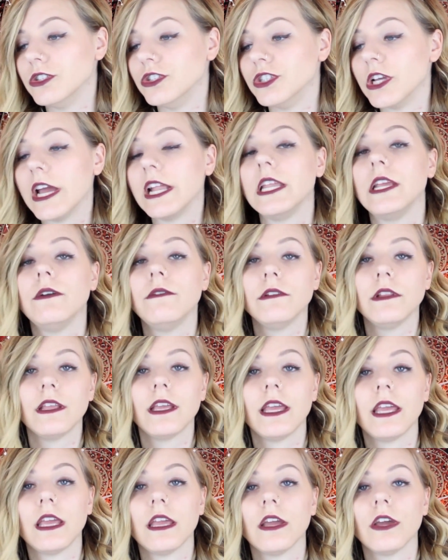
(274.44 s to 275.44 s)

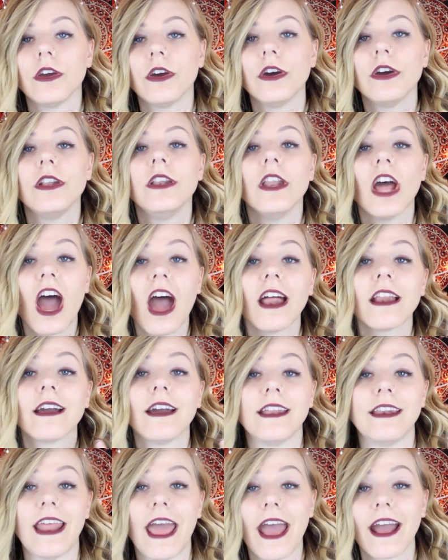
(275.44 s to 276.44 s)
genuinely could not
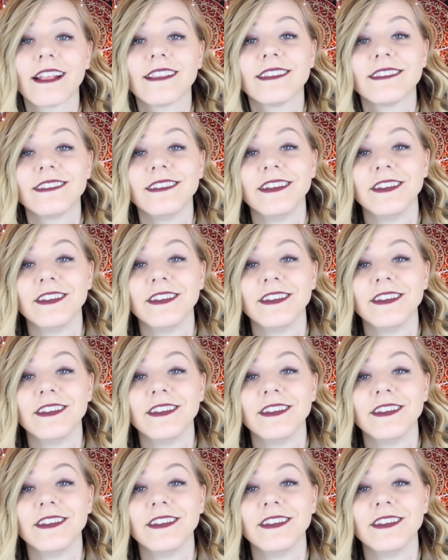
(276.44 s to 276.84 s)
connect